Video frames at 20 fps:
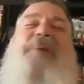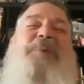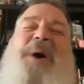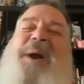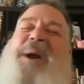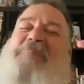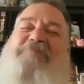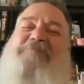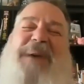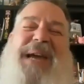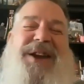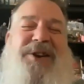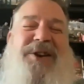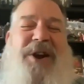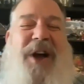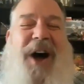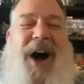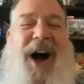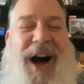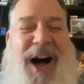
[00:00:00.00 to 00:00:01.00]
I want to be
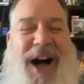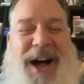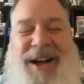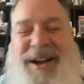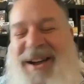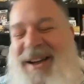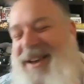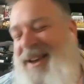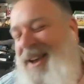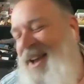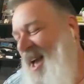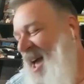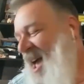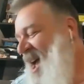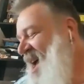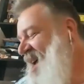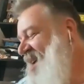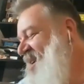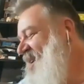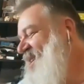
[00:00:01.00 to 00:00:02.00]
your hog.
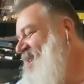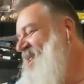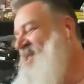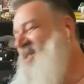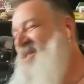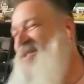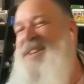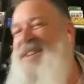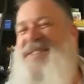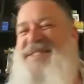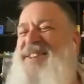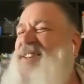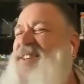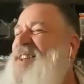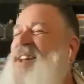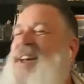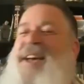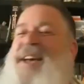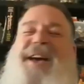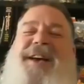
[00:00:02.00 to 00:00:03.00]
I, I it's, it's
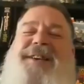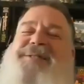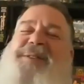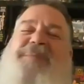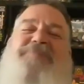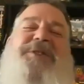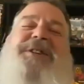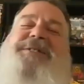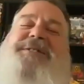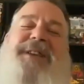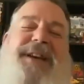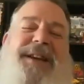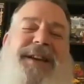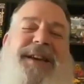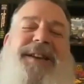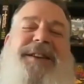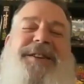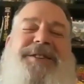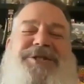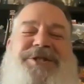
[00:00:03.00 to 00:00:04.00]
some
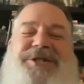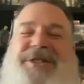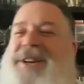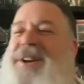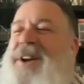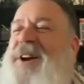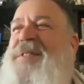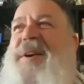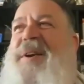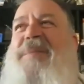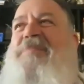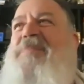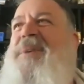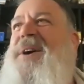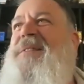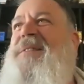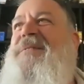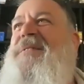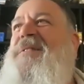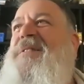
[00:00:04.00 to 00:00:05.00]
ridiculous shit out there,
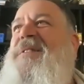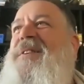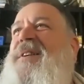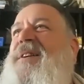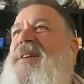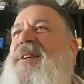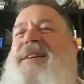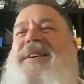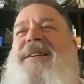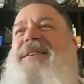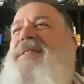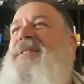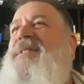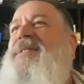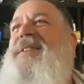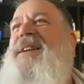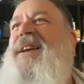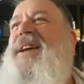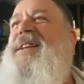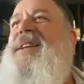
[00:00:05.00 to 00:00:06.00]
but
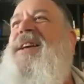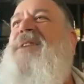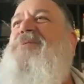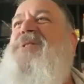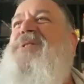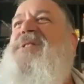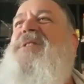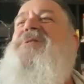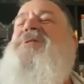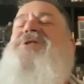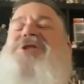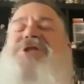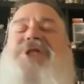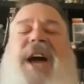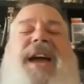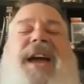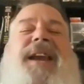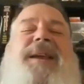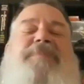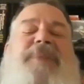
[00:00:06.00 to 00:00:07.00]
it, it was his
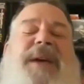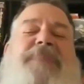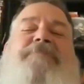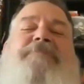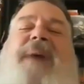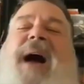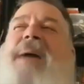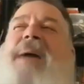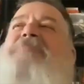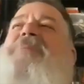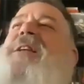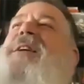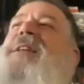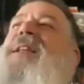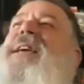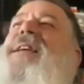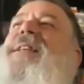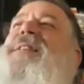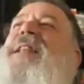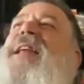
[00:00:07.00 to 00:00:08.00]
shining. In my opinion,
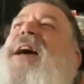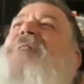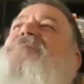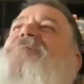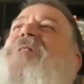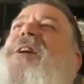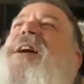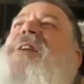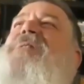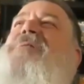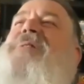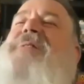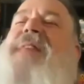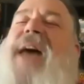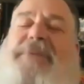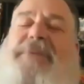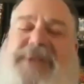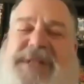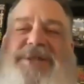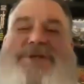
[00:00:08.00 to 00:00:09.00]
he never. It,
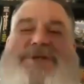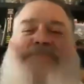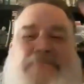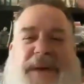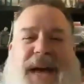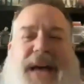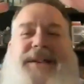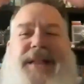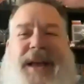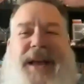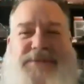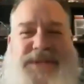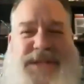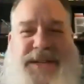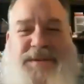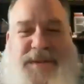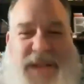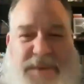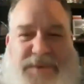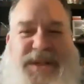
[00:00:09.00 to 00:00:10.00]
that was his. That, that was
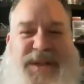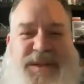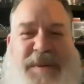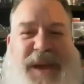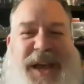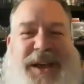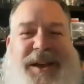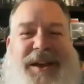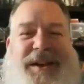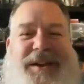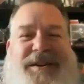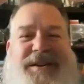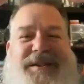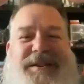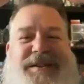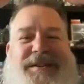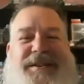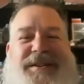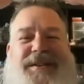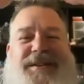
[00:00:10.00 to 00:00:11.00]
his. That was his peak.
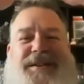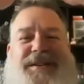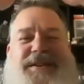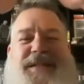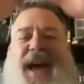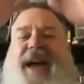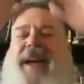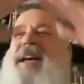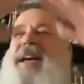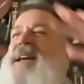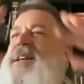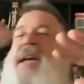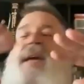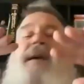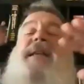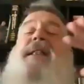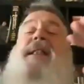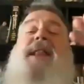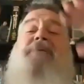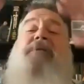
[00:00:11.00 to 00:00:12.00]
That he, he
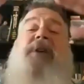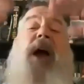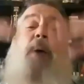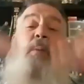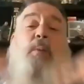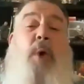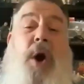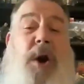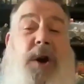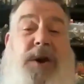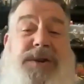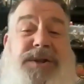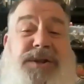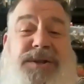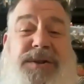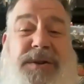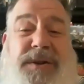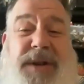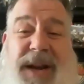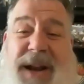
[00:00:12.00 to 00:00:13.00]
yeah. never got
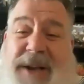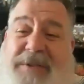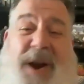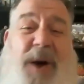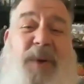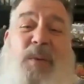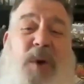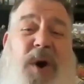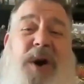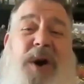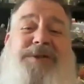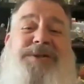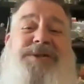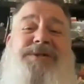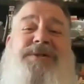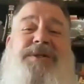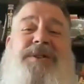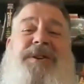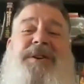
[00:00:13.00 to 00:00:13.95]
worse. He never got worse.